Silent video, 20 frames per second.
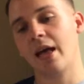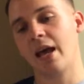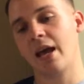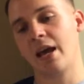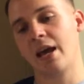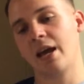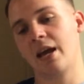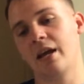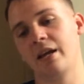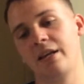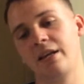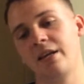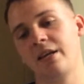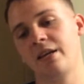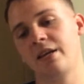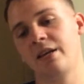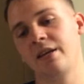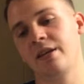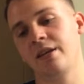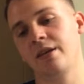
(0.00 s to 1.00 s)
and
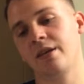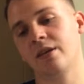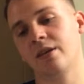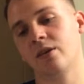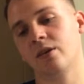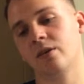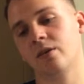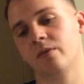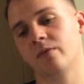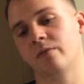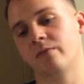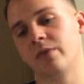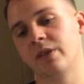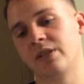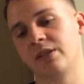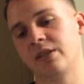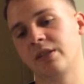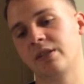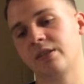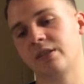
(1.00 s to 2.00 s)
he
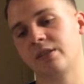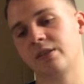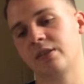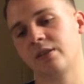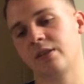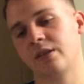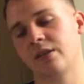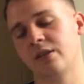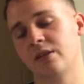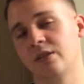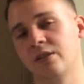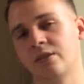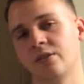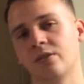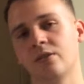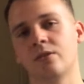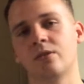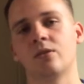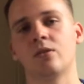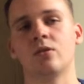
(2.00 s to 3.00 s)
visits his
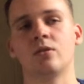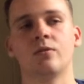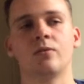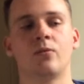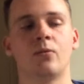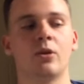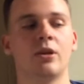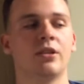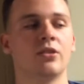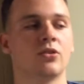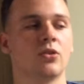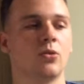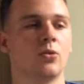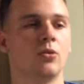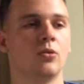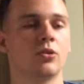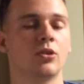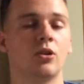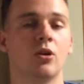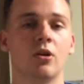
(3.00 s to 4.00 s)
friend's
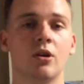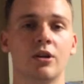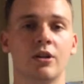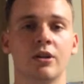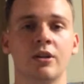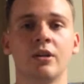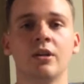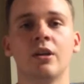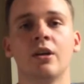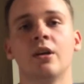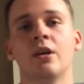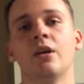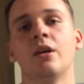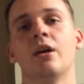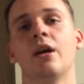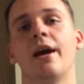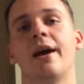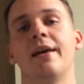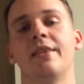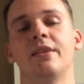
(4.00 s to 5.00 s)
old garden.
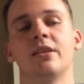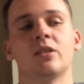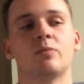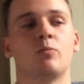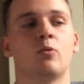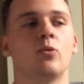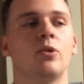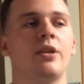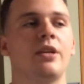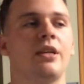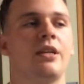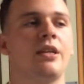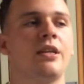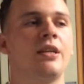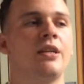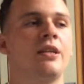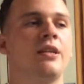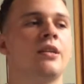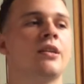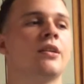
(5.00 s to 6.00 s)
At this point,
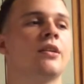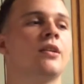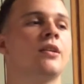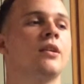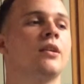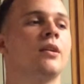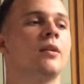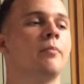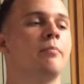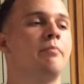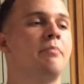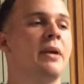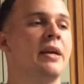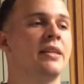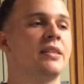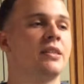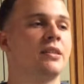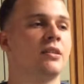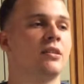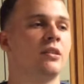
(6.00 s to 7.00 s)
he
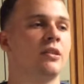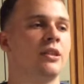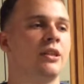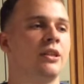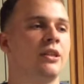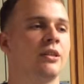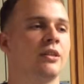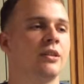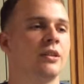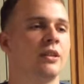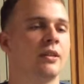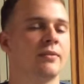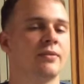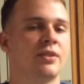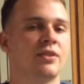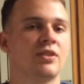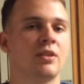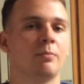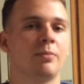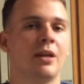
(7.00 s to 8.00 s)
basically gives
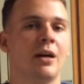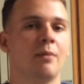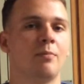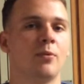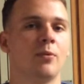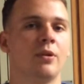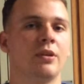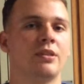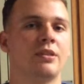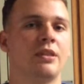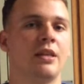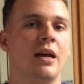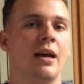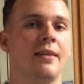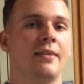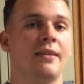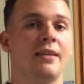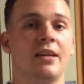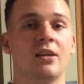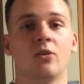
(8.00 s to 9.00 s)
us the plot points
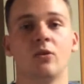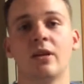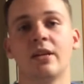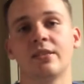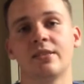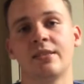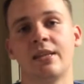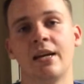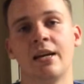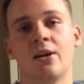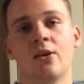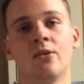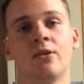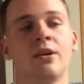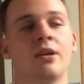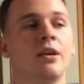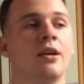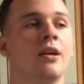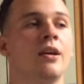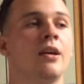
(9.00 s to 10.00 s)
that the internet's down,